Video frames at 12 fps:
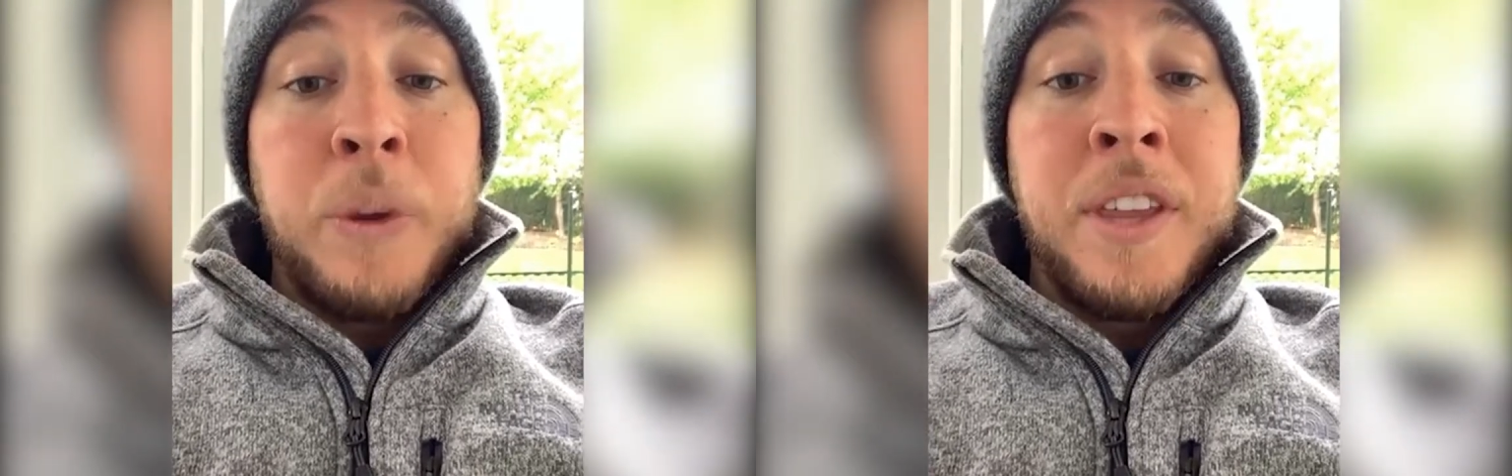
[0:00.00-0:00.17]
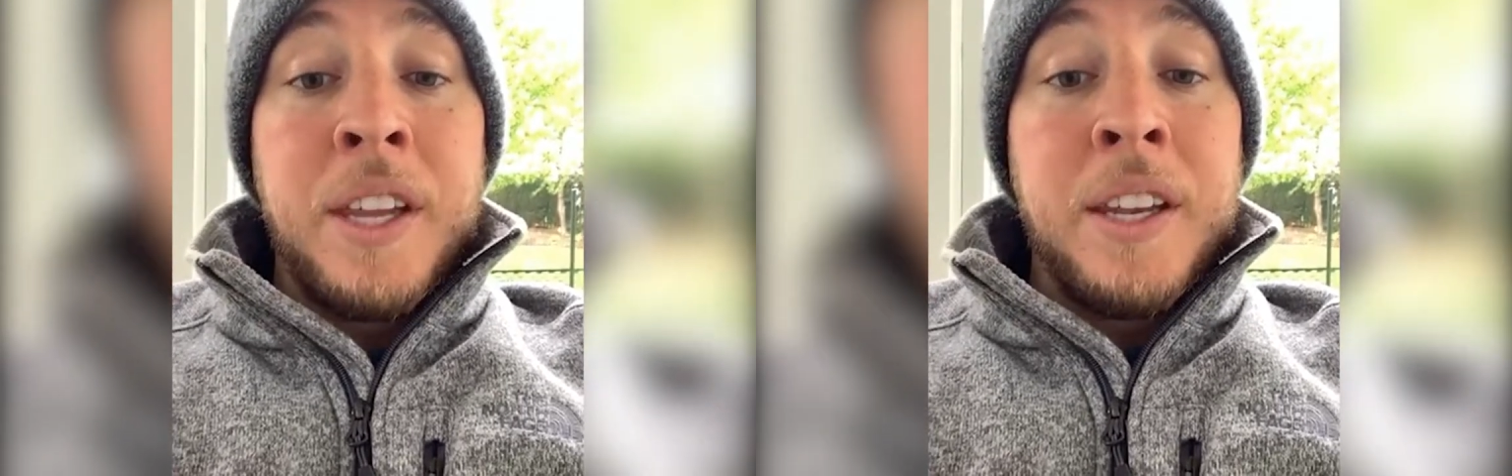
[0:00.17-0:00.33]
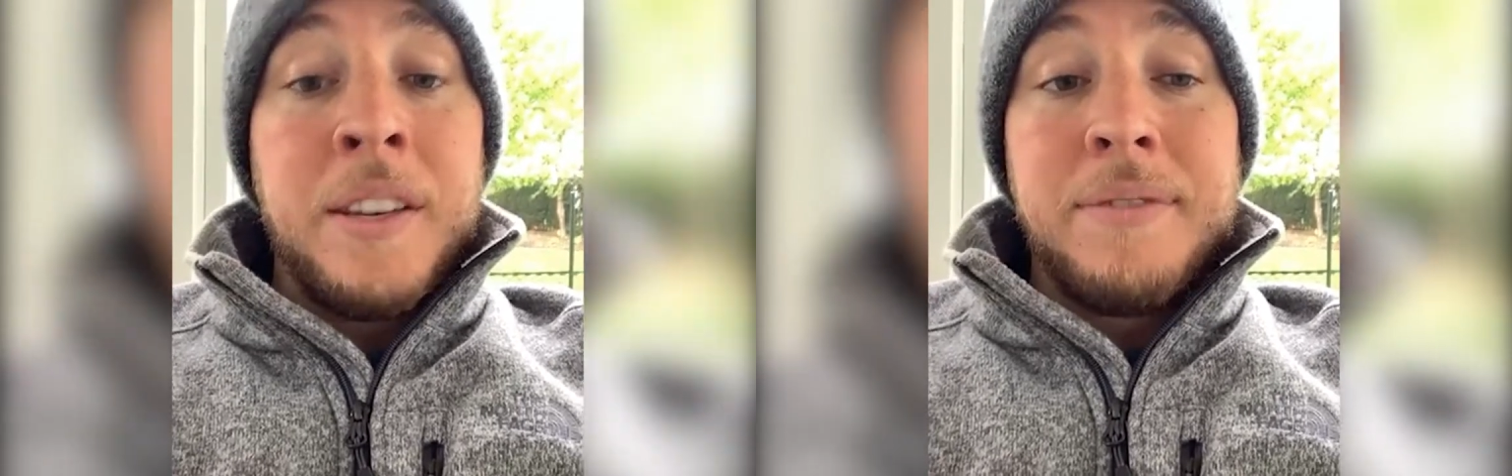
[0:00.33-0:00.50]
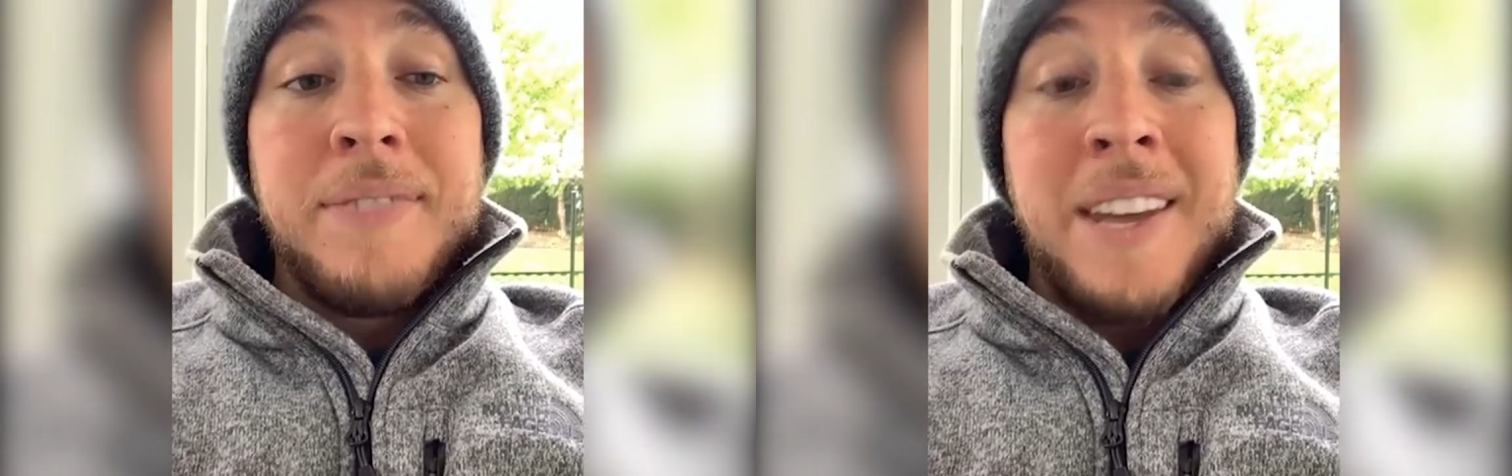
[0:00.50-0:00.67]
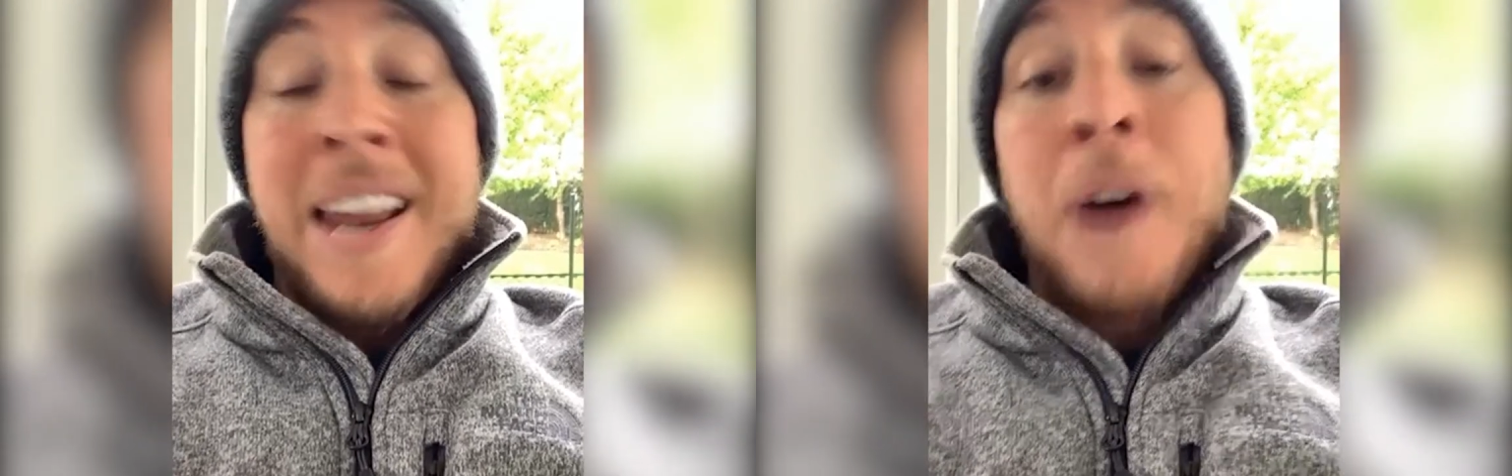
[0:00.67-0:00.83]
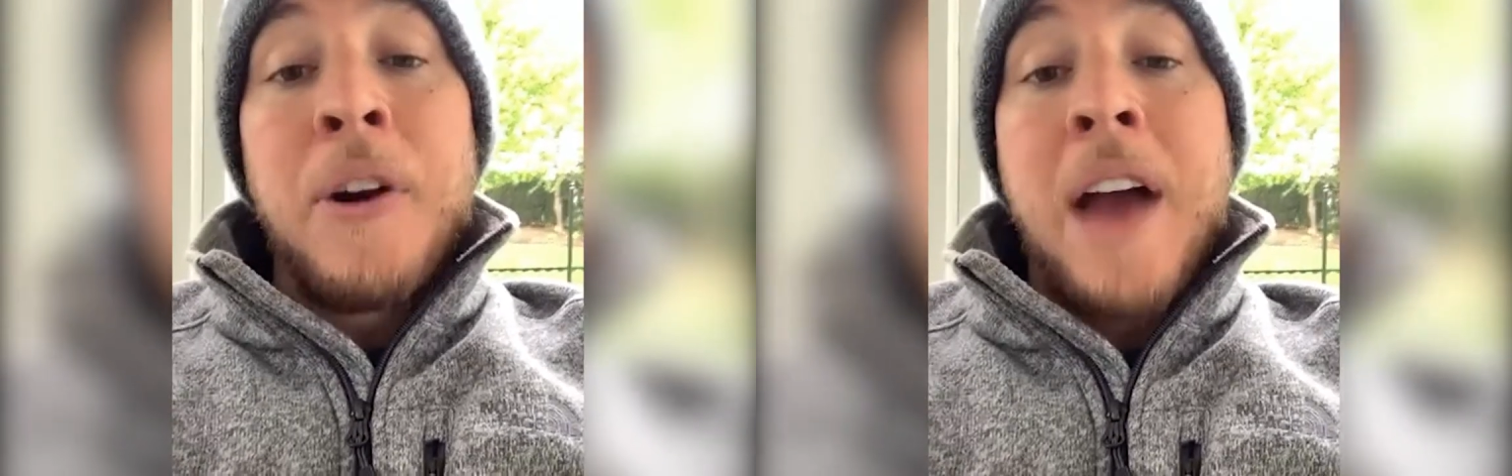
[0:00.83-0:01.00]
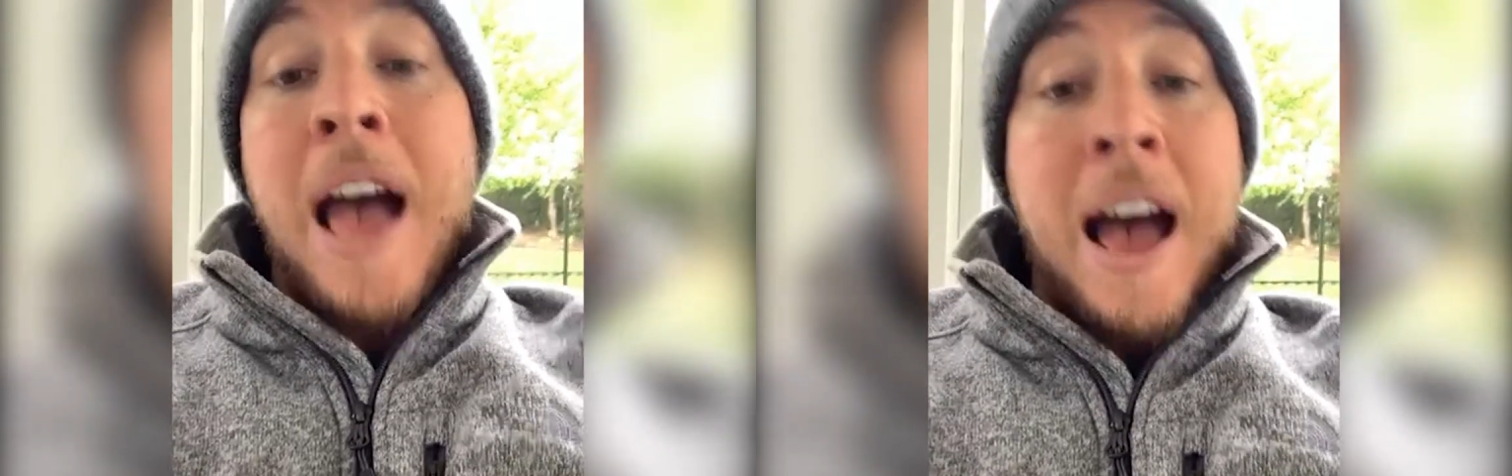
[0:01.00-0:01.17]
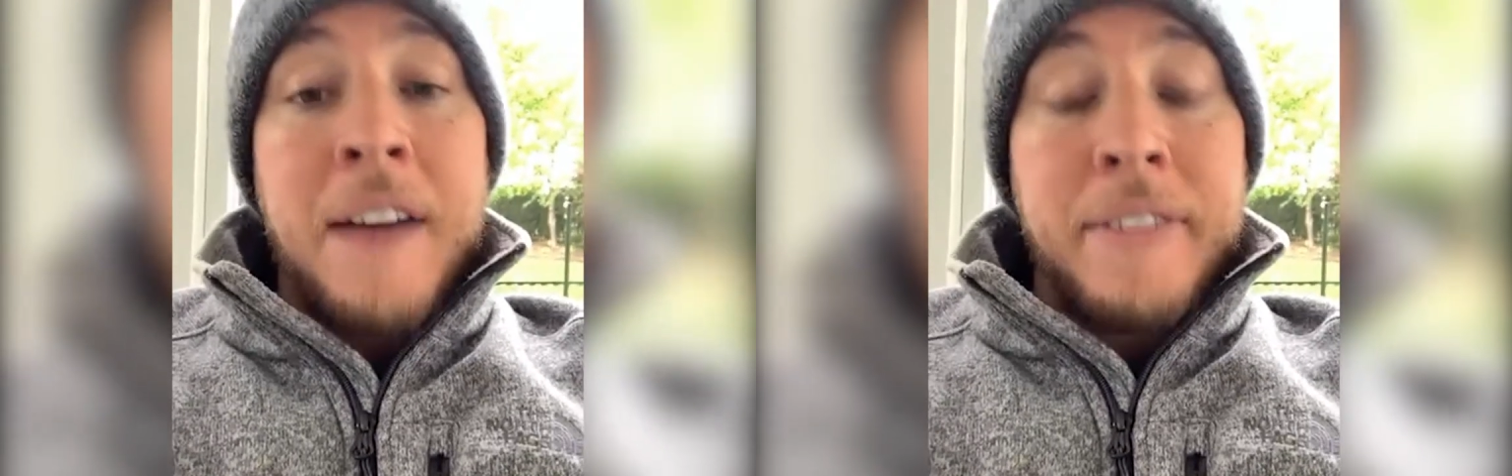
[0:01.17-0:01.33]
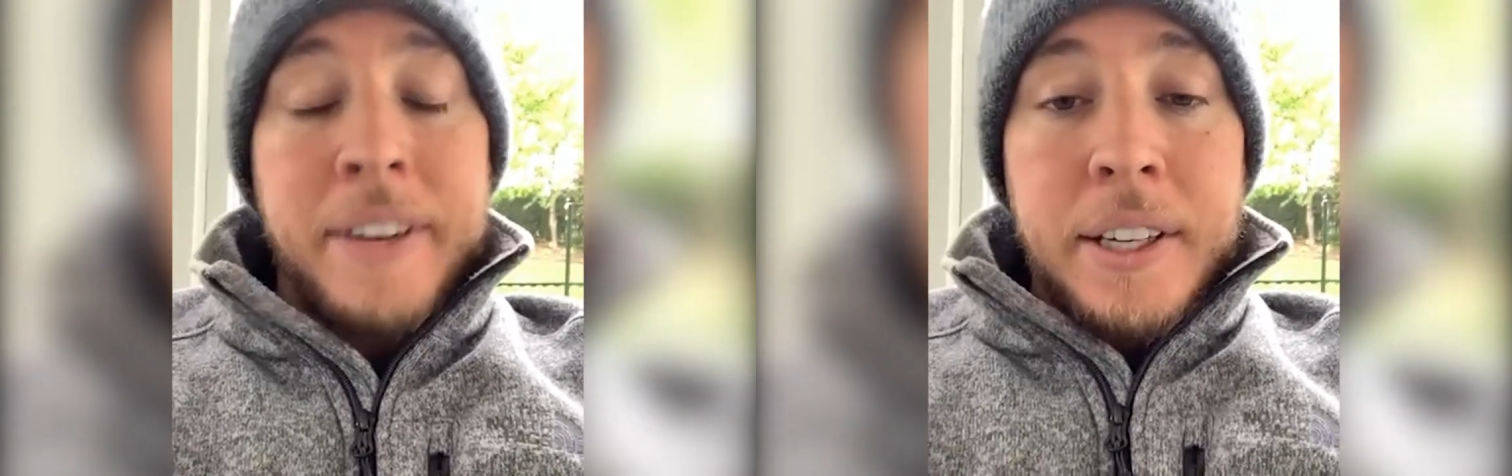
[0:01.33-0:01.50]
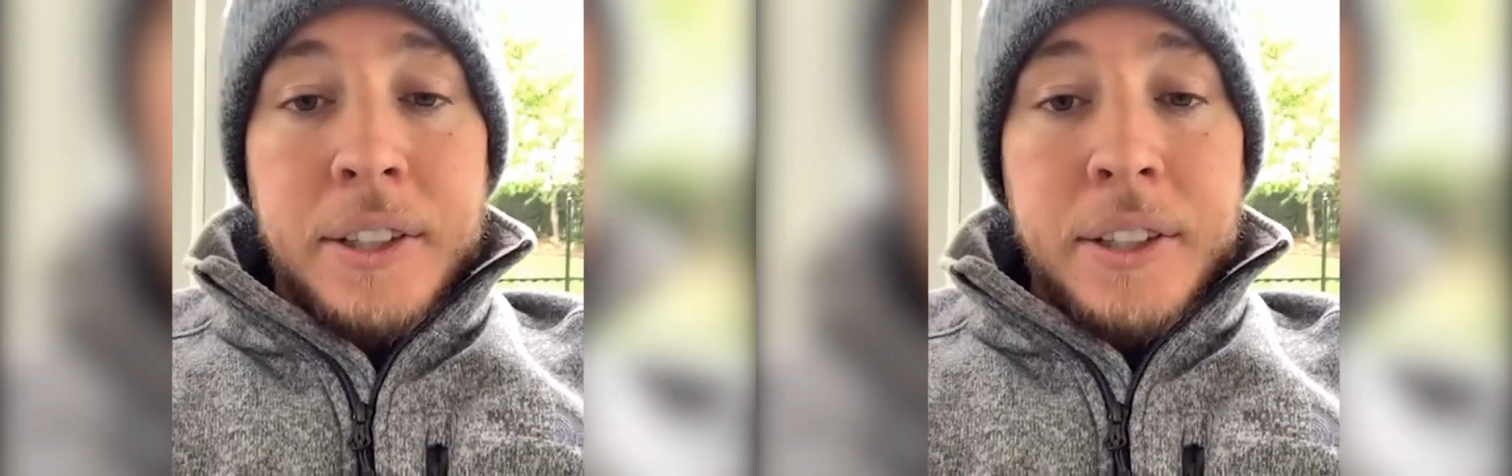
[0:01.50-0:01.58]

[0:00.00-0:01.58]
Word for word: within an hour and a half.